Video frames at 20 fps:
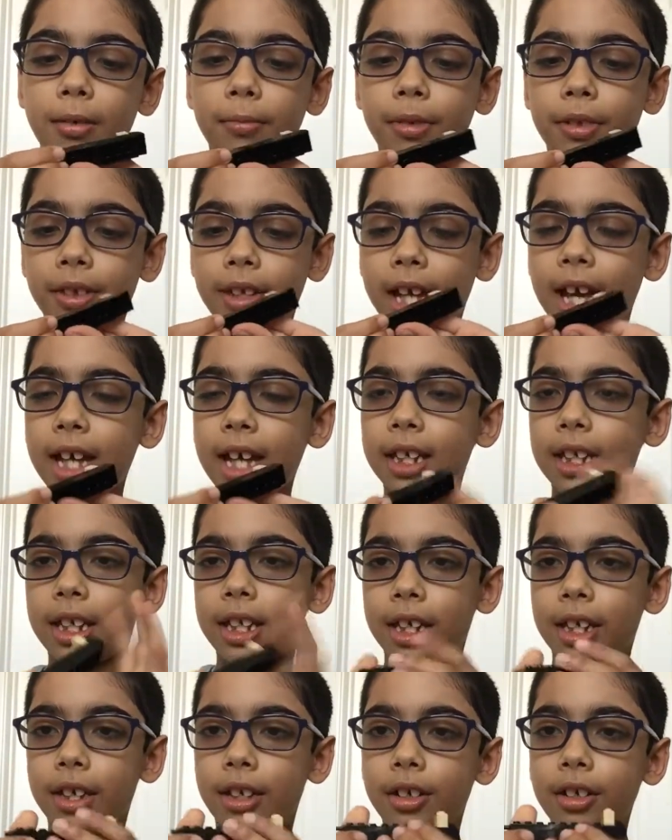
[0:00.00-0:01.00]
Put that
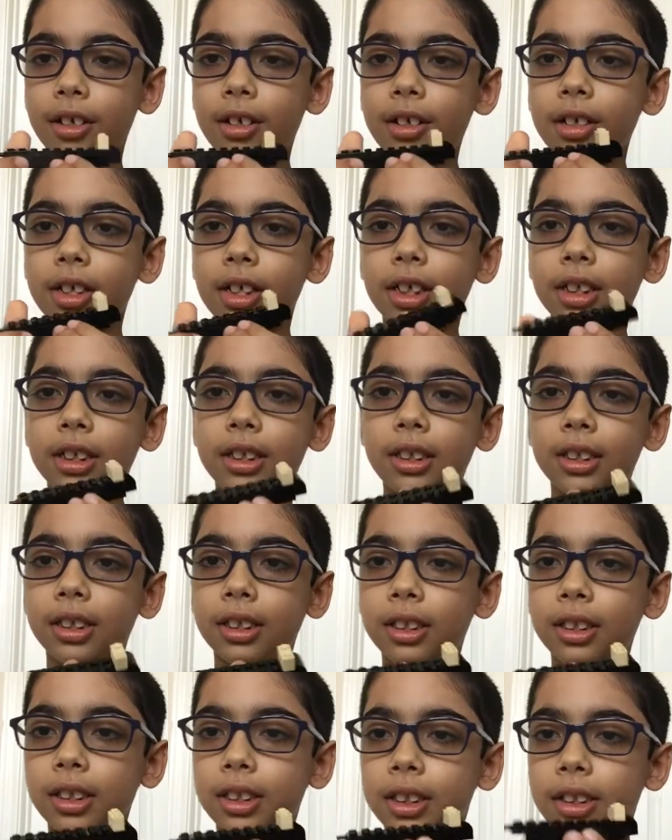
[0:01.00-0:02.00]
here.
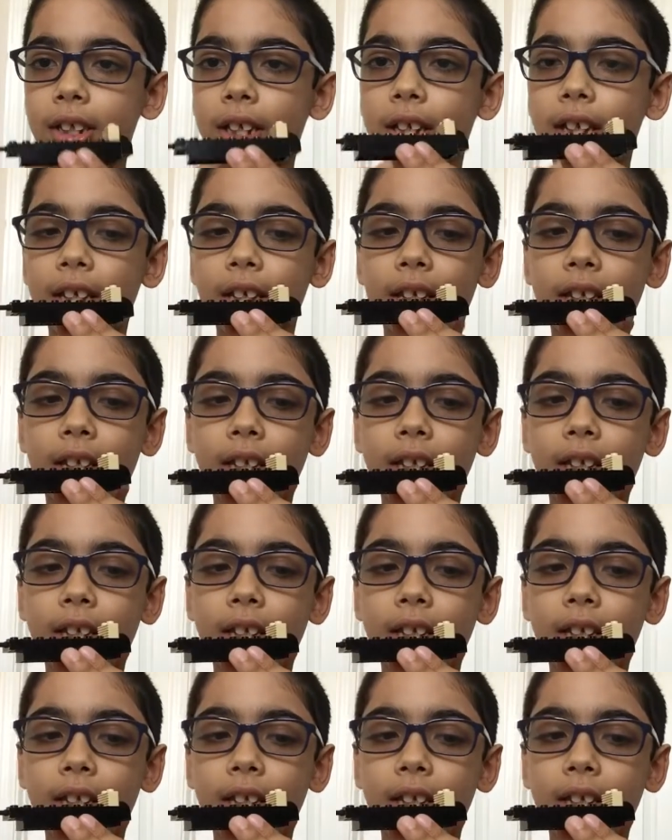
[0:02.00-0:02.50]
See,